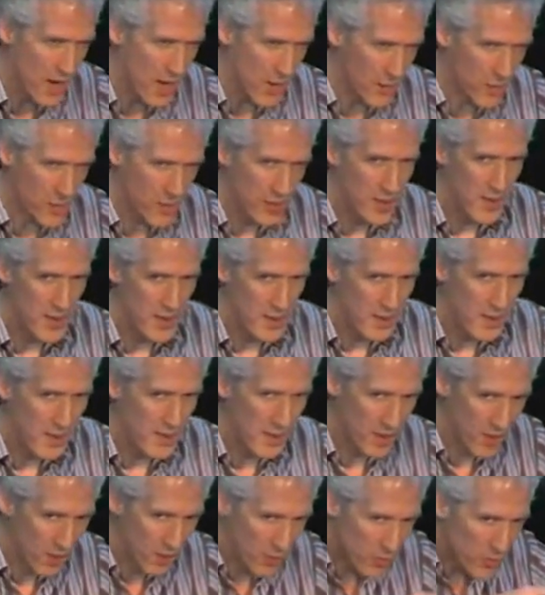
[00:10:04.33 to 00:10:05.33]
up
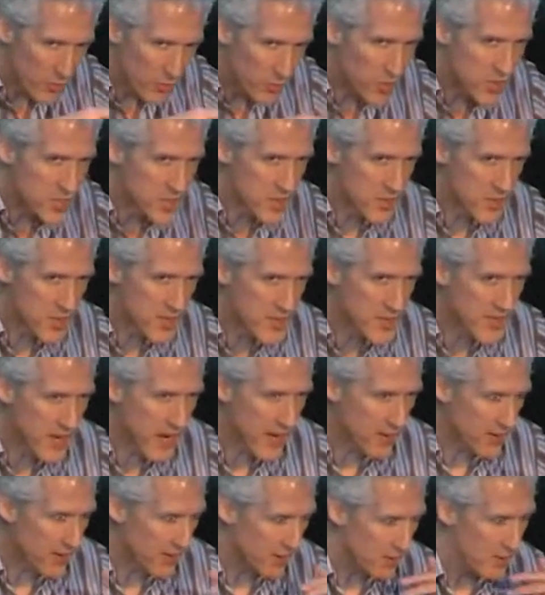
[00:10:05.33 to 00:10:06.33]
kind of put something
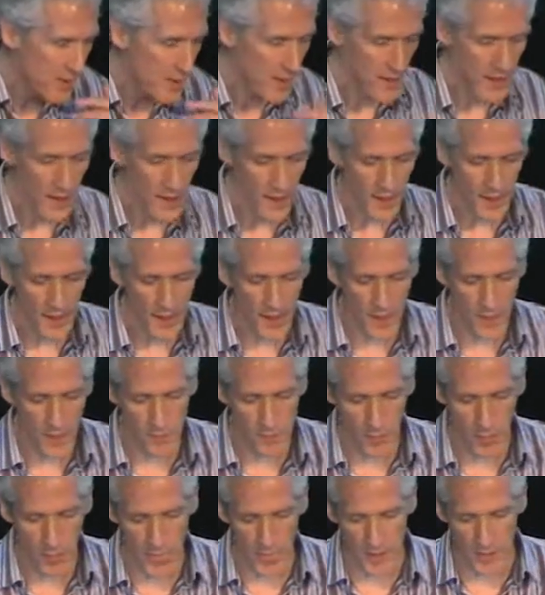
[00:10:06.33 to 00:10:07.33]
together. Um,
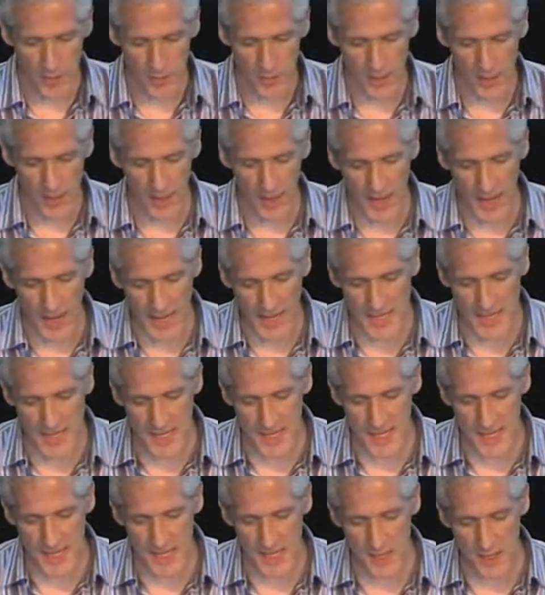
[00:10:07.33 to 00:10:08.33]
but I'd
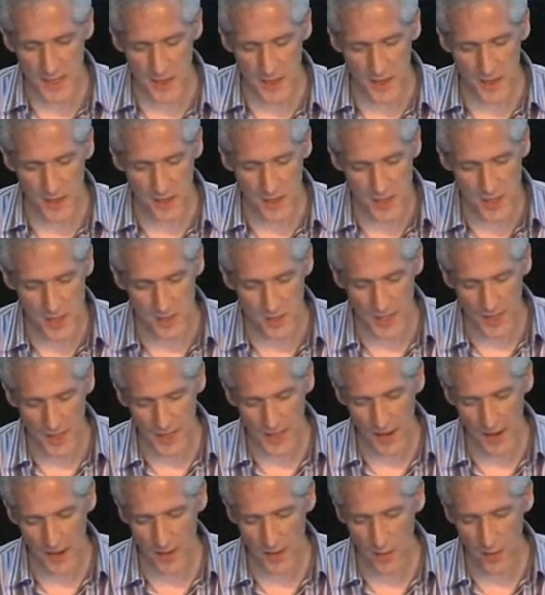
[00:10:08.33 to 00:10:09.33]
say, you know, don't get
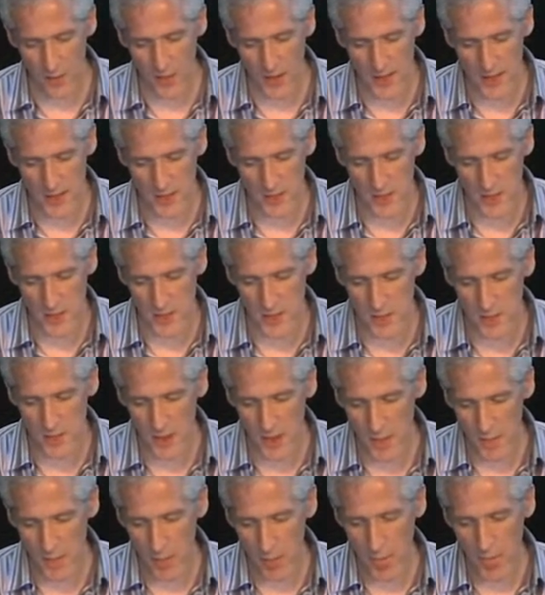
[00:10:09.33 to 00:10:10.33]
carried away. Don't do
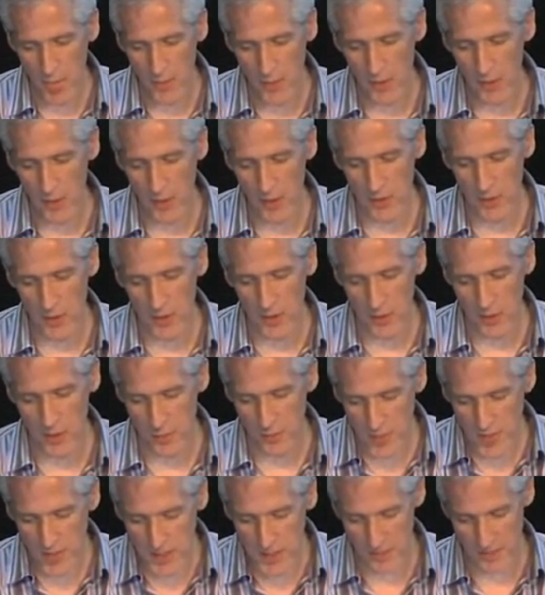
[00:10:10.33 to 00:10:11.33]
what they would call a
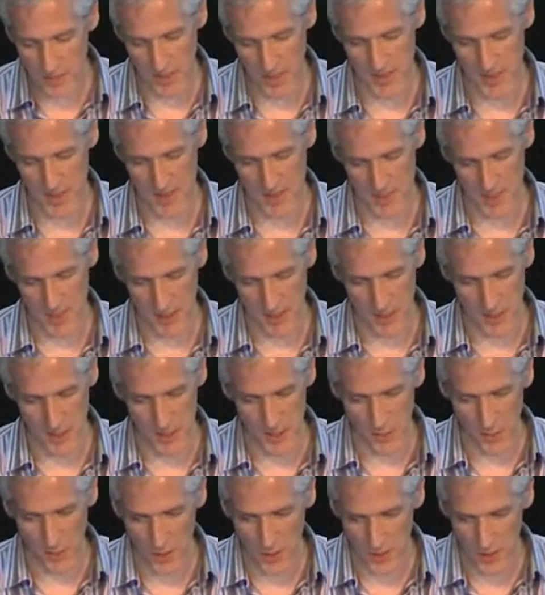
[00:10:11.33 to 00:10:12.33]
peanut butter
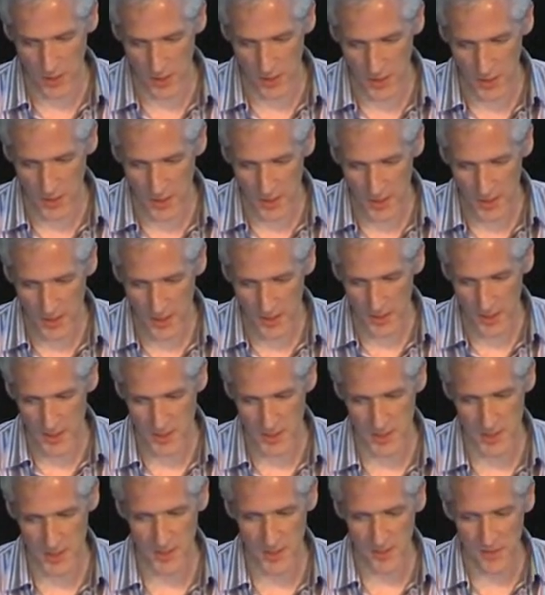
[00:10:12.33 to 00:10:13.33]
strategy, where you it's
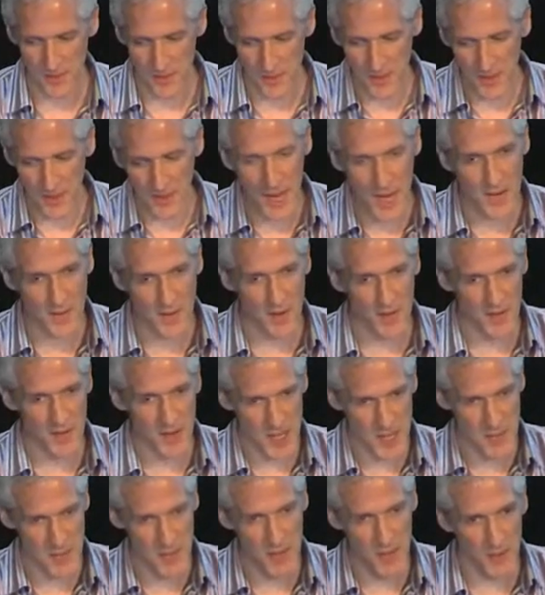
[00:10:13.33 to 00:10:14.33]
a sort of thin layer of
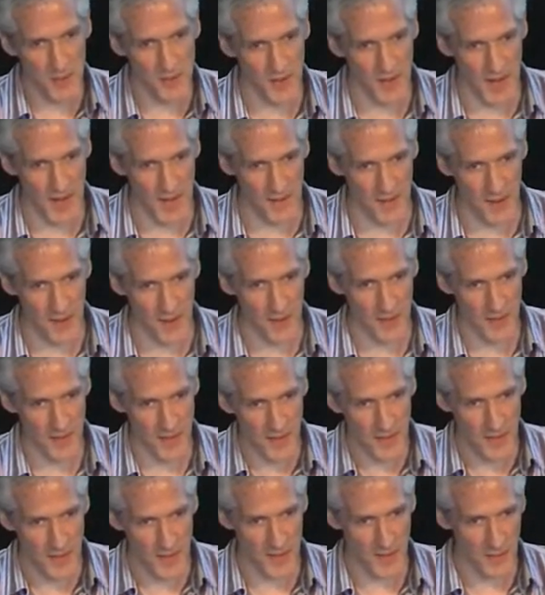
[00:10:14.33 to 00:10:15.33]
investment over, over
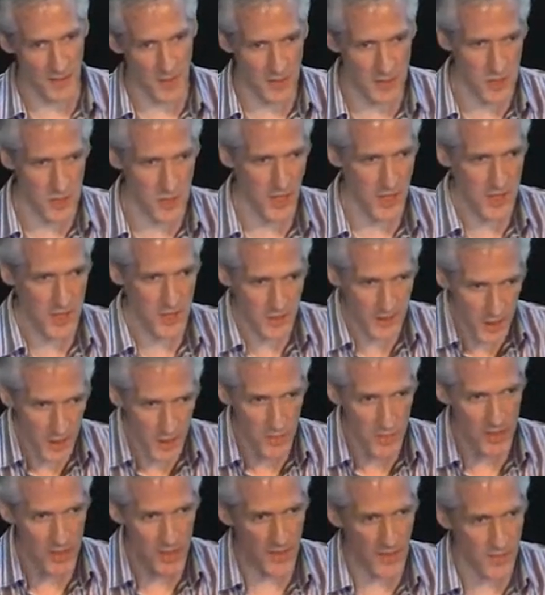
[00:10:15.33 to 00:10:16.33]
everything, where you try and do a little
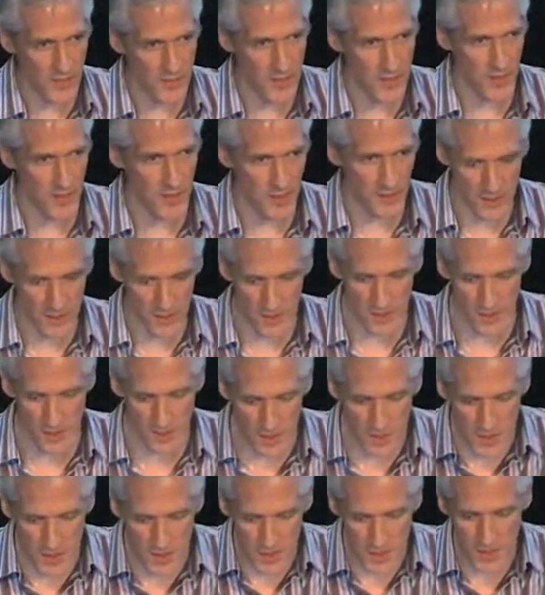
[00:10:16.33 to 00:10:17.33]
bit of everything. You, you
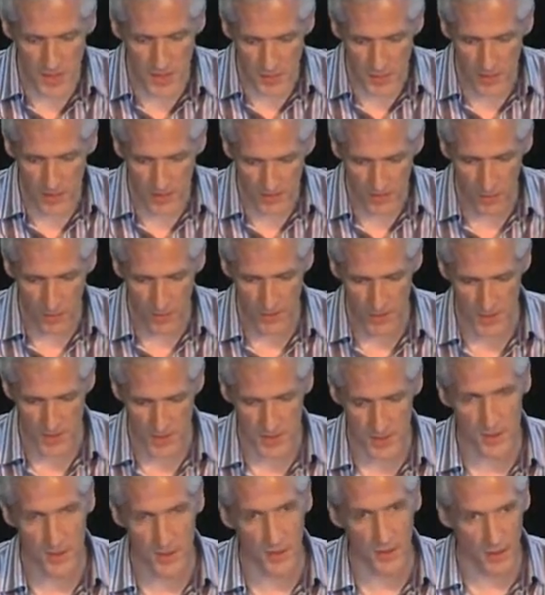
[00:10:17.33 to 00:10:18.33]
need to be a bit
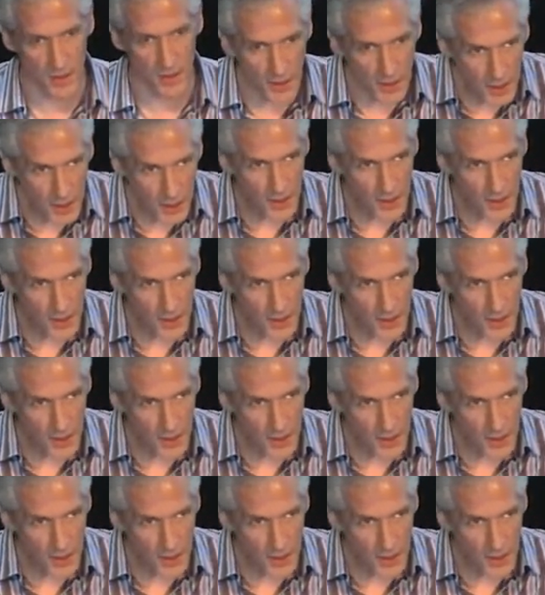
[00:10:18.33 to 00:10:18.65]
focused on,